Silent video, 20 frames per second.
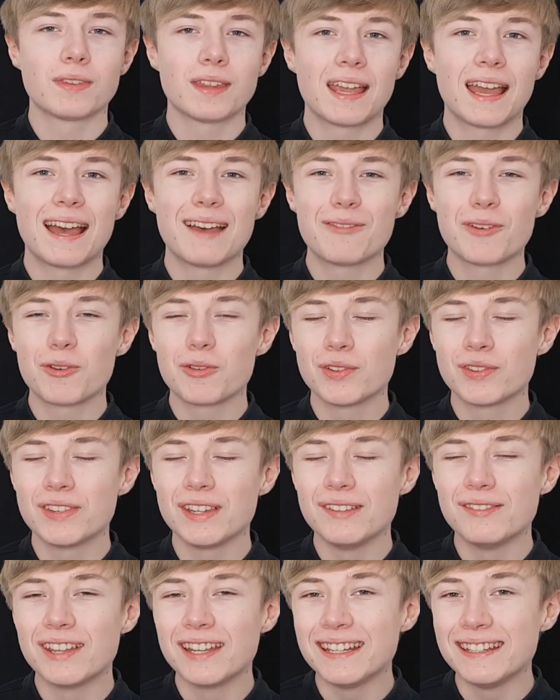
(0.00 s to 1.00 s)
Have I
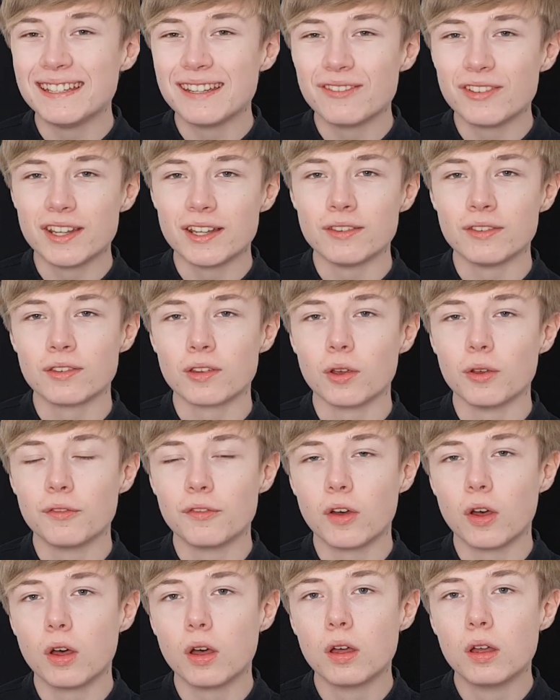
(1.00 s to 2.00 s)
received any dividends so
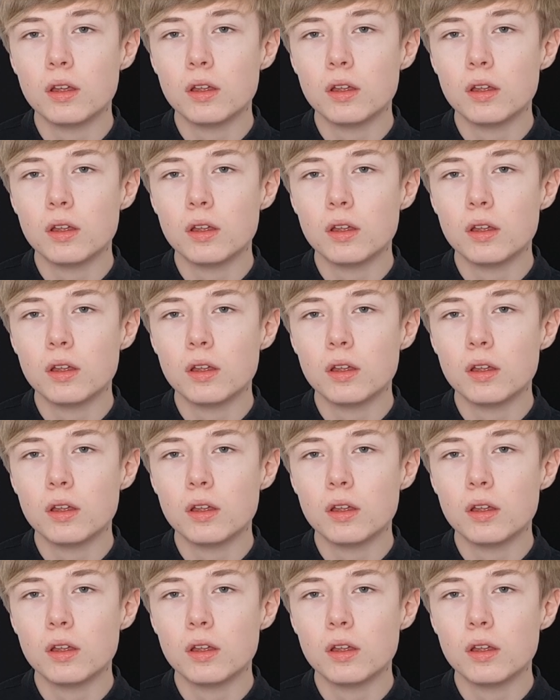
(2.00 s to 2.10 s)
far?